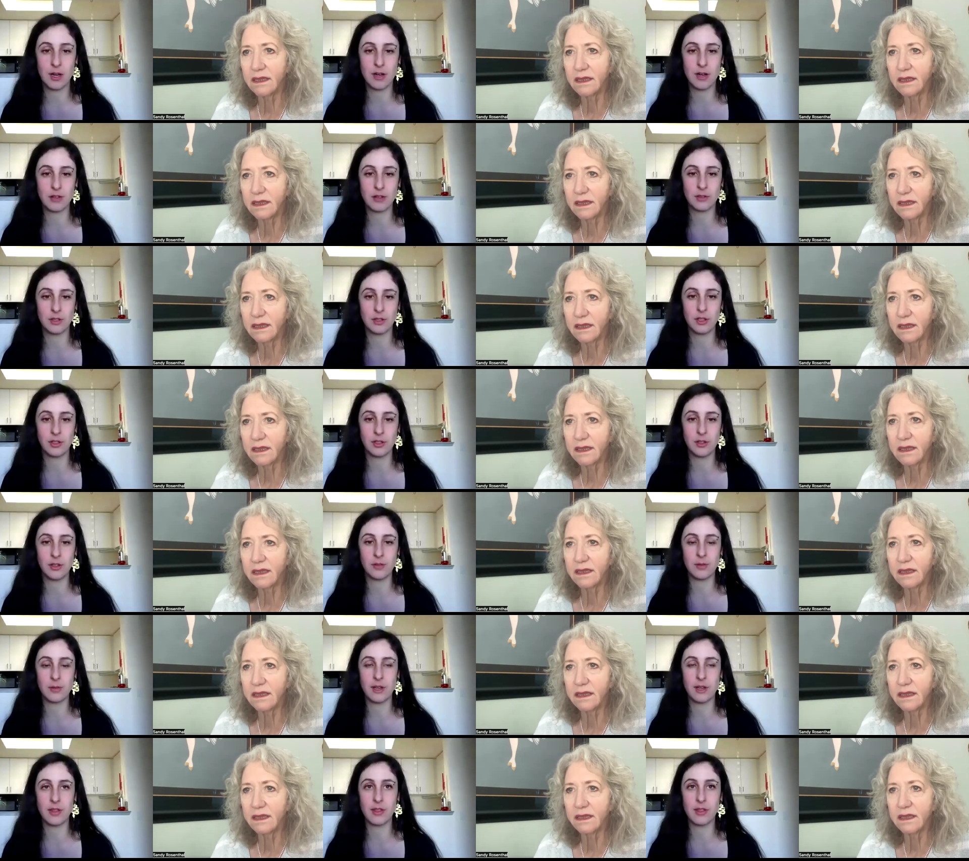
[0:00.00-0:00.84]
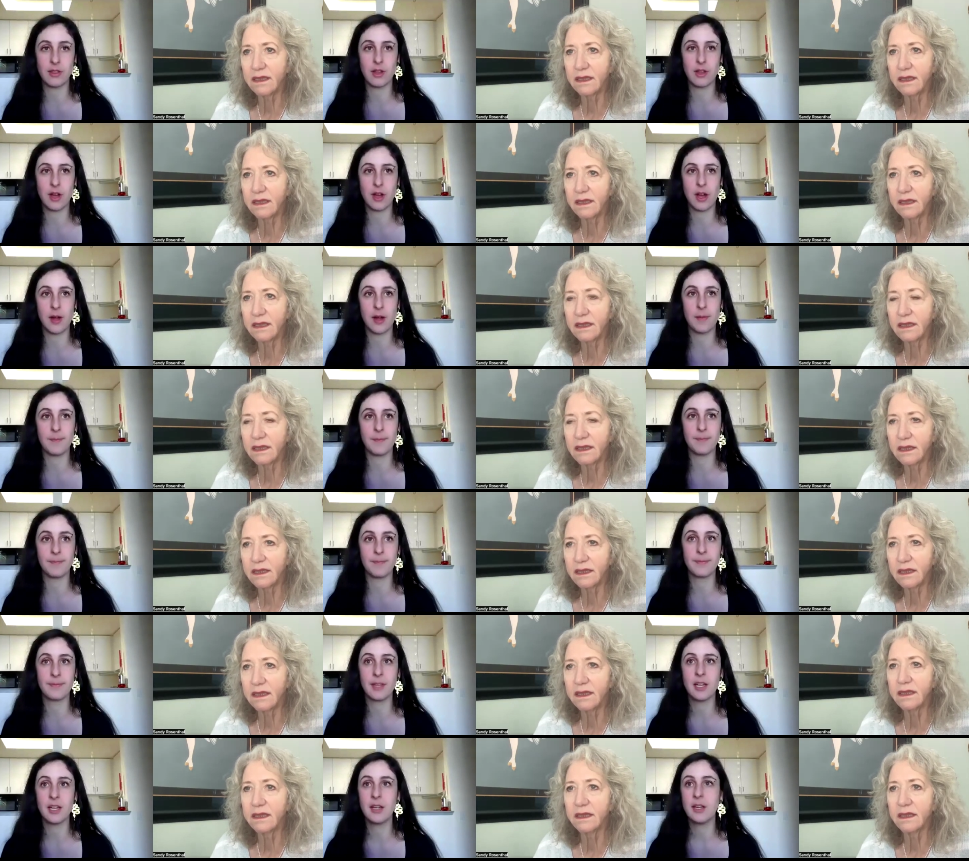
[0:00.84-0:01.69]
Speaker 1: well. You know with um,
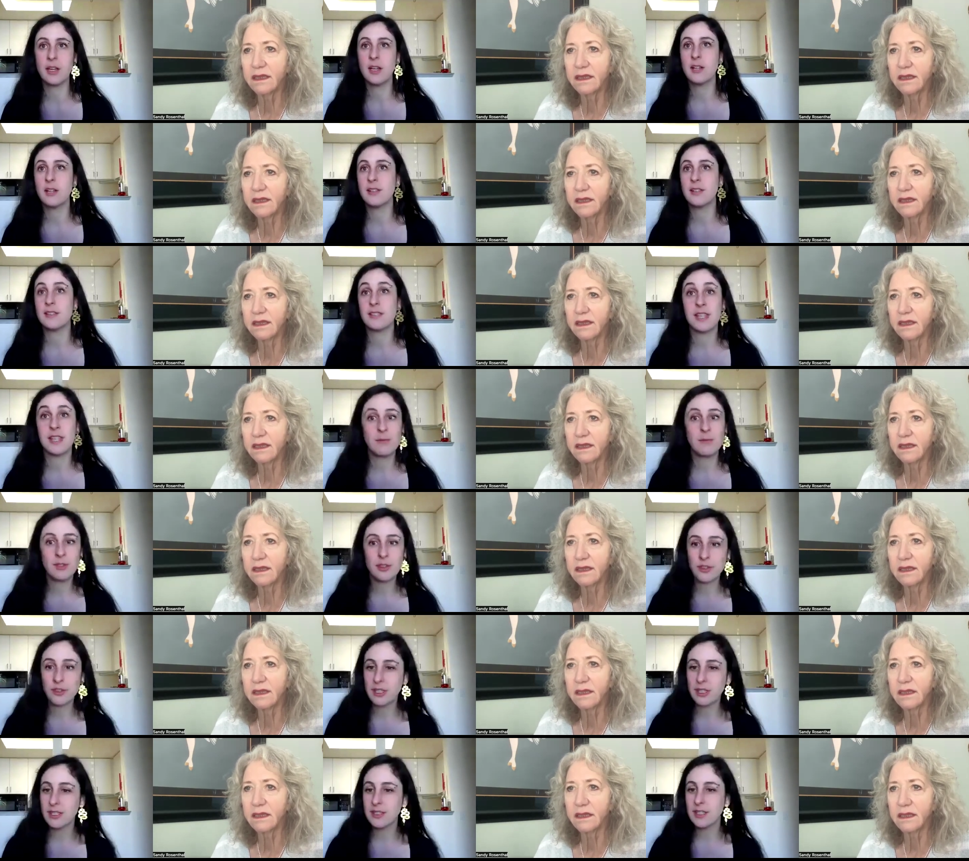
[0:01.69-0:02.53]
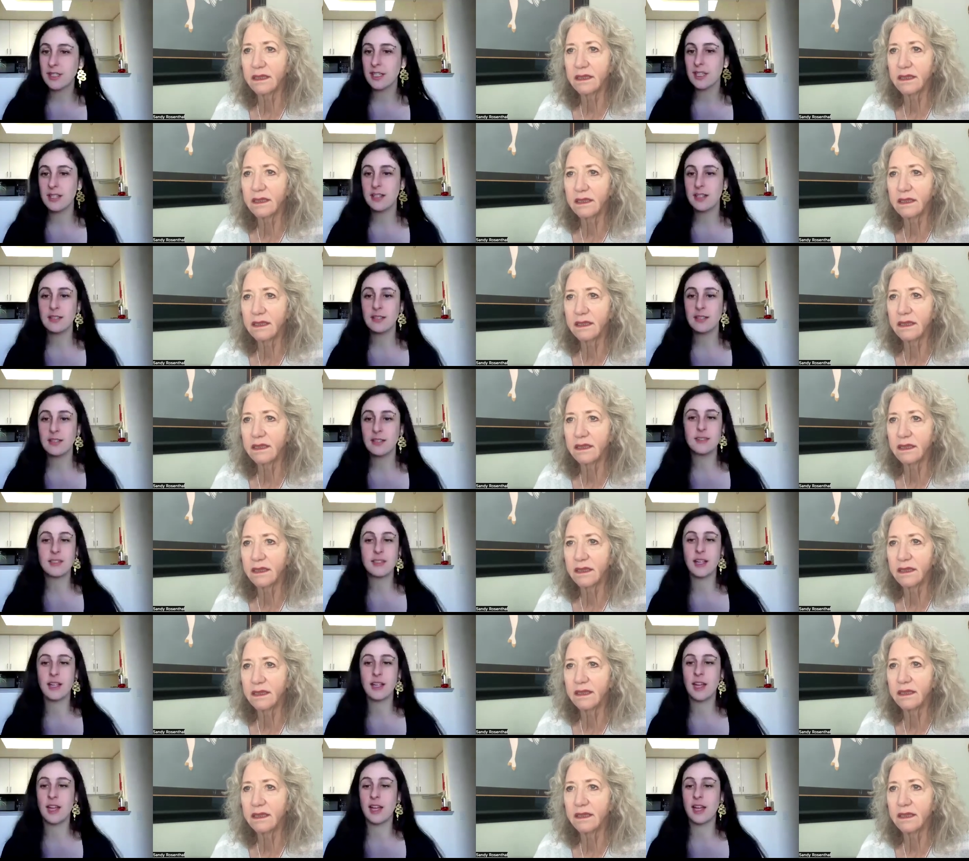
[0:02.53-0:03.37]
seamstresses
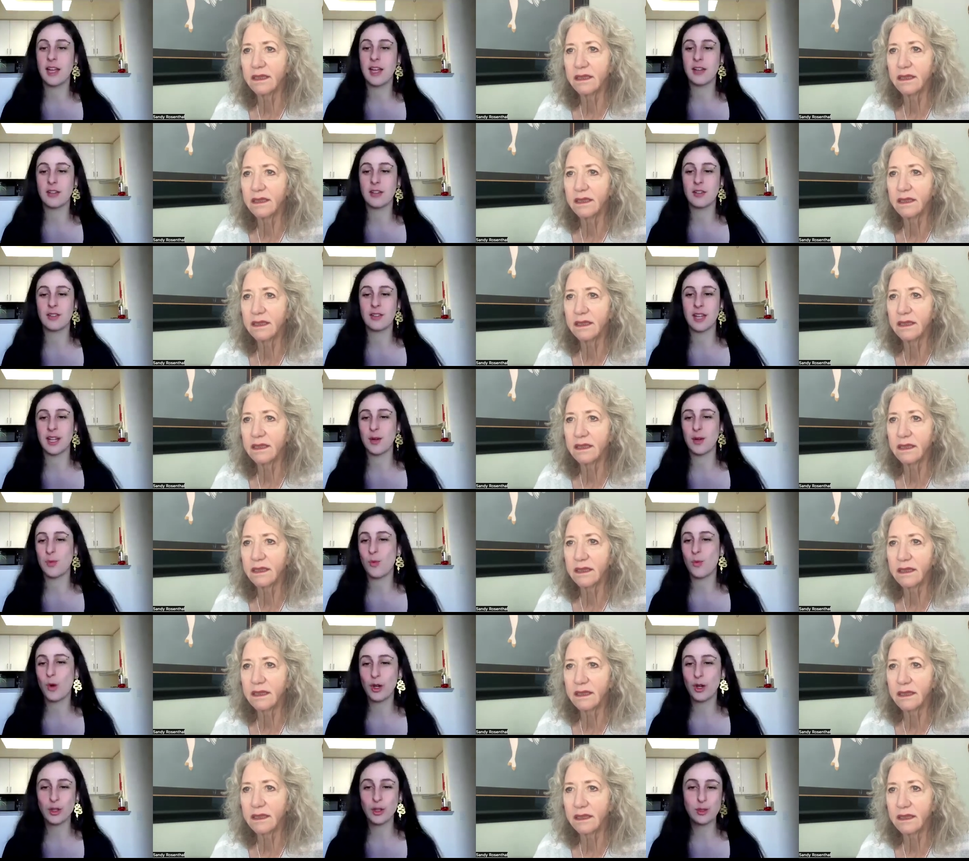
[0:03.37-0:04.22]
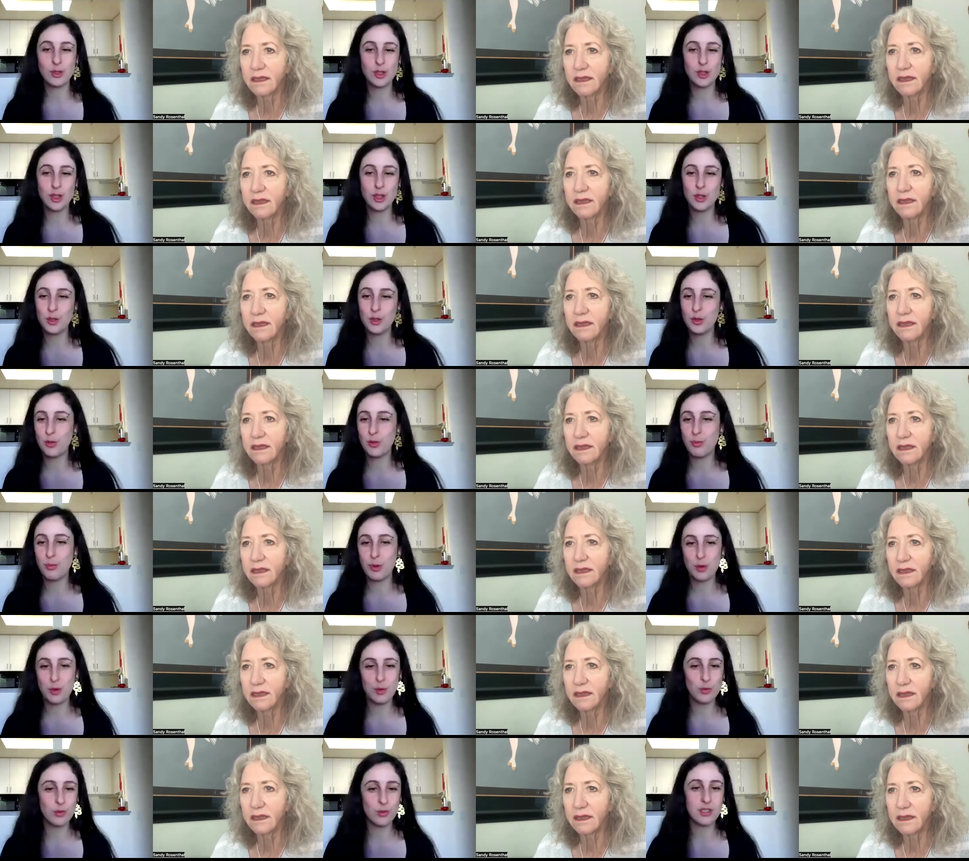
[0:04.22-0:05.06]
and like work shoe
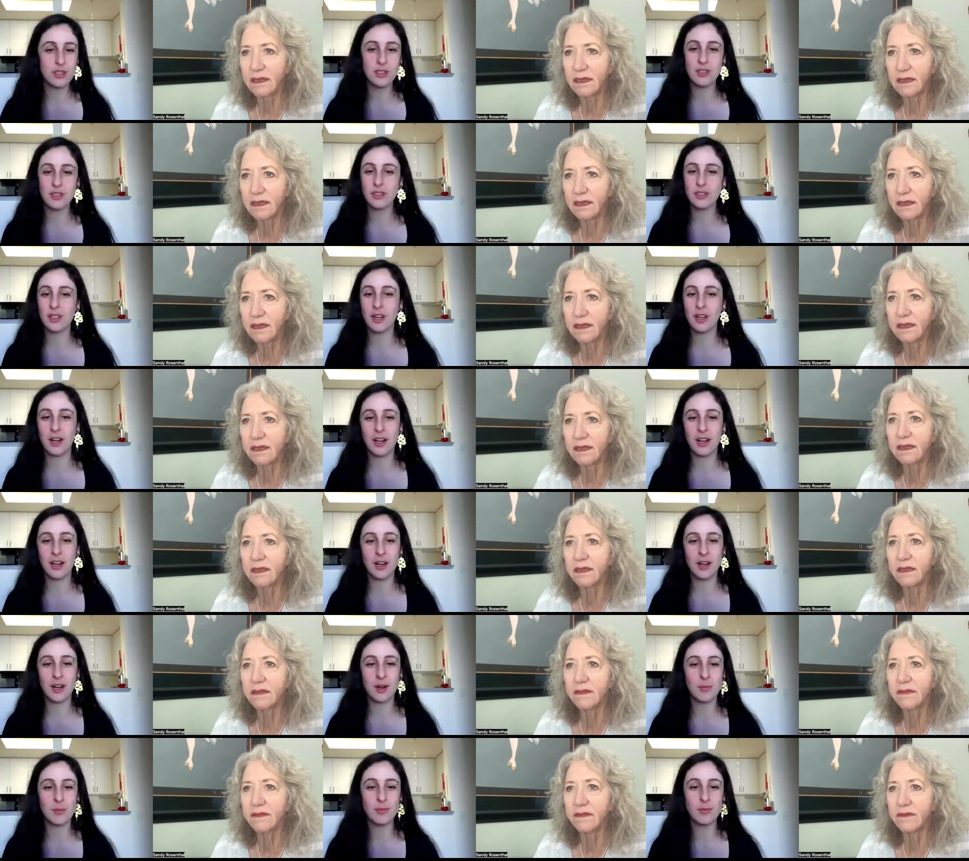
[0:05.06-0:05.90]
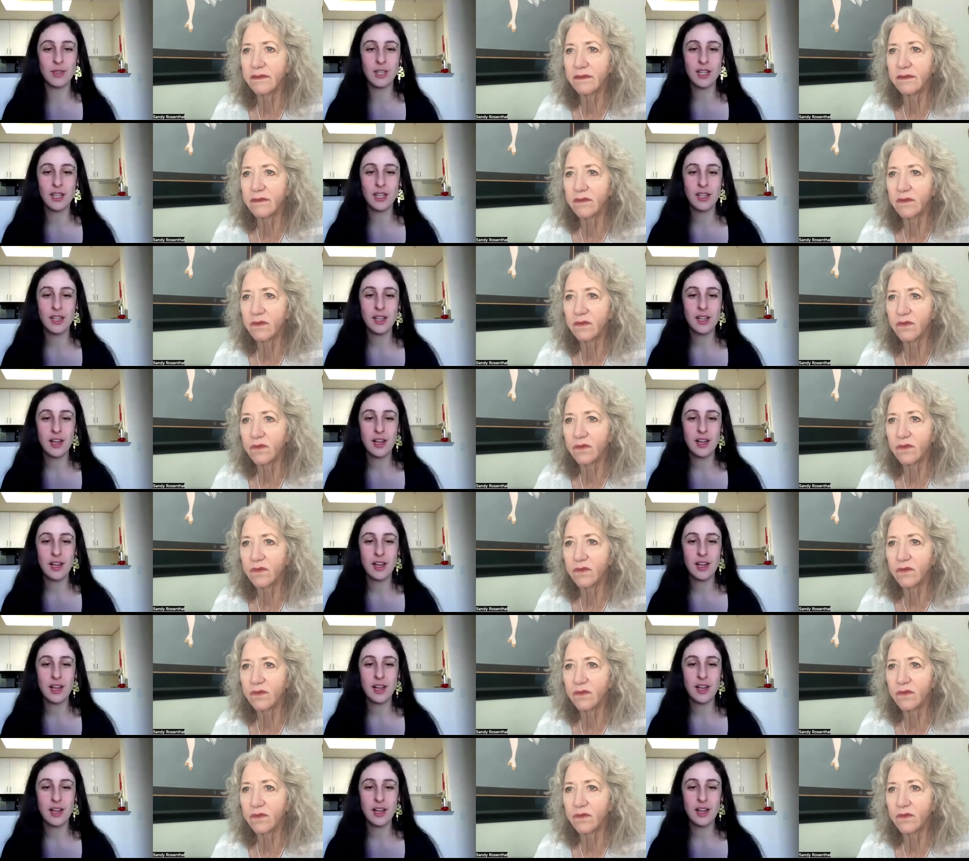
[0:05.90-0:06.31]
boot um,